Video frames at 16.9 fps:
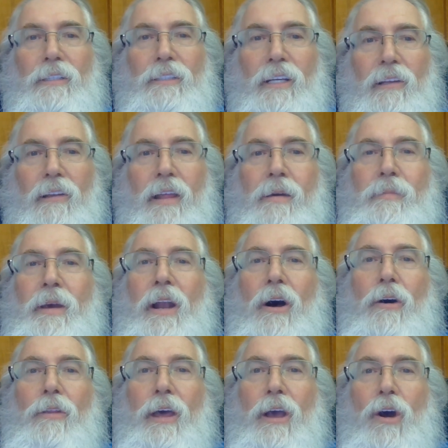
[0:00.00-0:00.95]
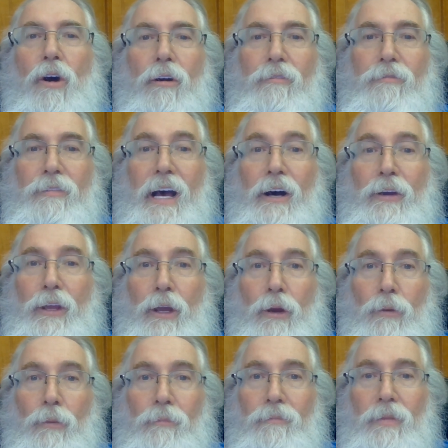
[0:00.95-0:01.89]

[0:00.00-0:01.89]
is a limit on the car value,